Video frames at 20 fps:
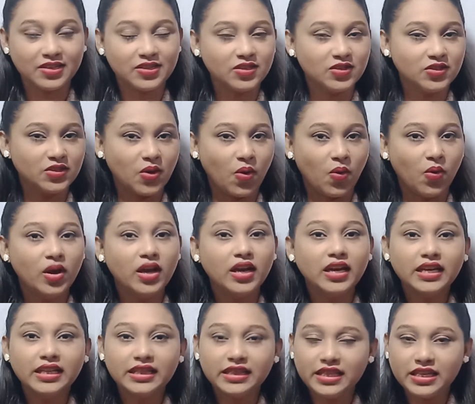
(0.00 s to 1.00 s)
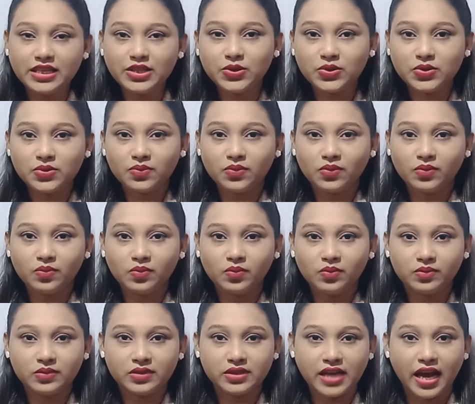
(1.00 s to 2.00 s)
so this
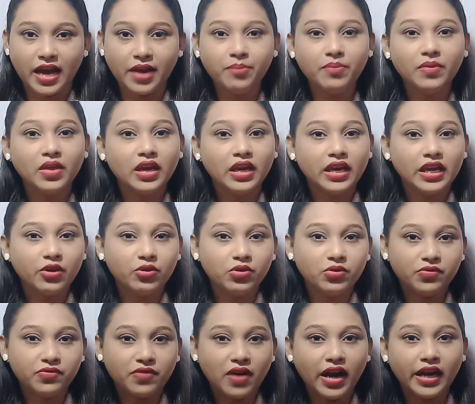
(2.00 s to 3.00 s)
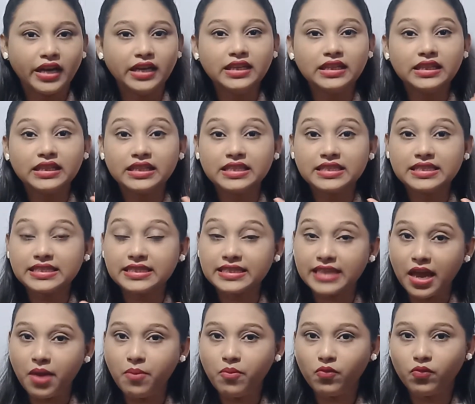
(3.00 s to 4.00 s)
time you will find this
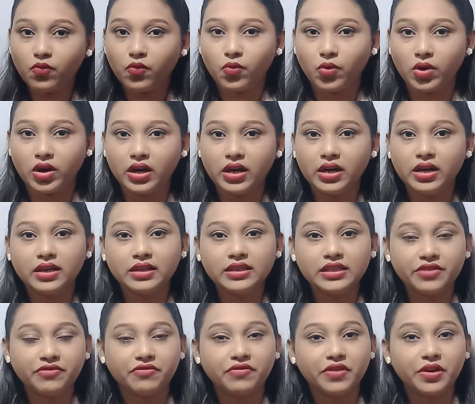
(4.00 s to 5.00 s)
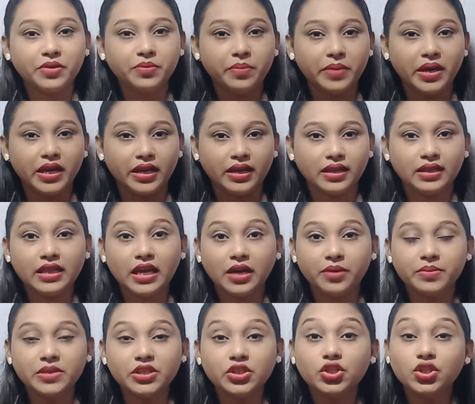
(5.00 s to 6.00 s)
same word different meaning. That
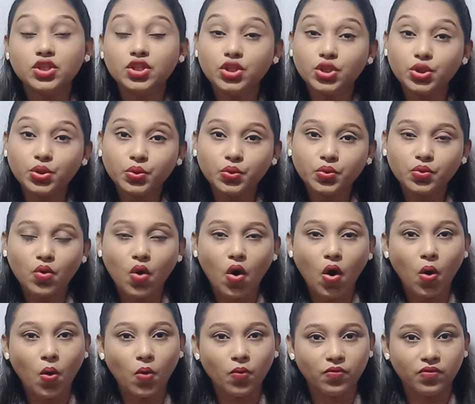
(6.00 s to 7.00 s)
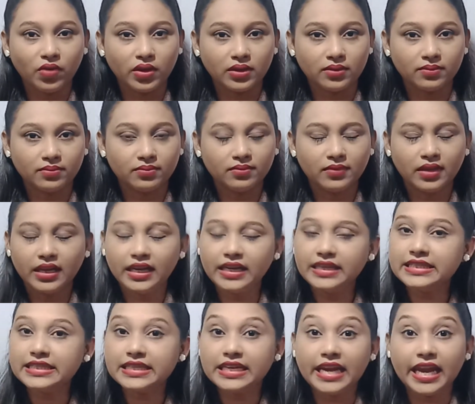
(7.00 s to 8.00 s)
means too often.
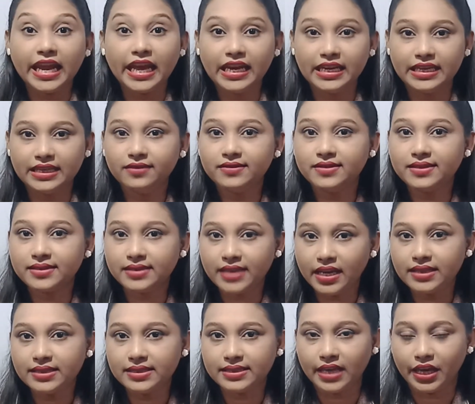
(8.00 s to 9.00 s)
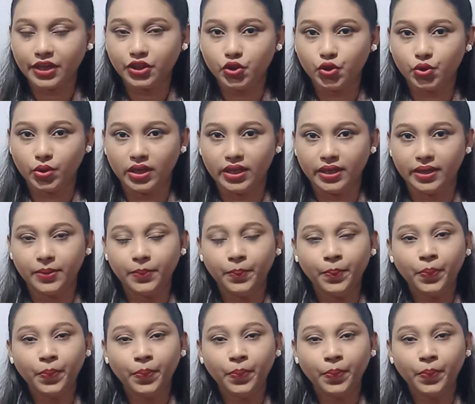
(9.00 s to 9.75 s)
It's a negative sense actually.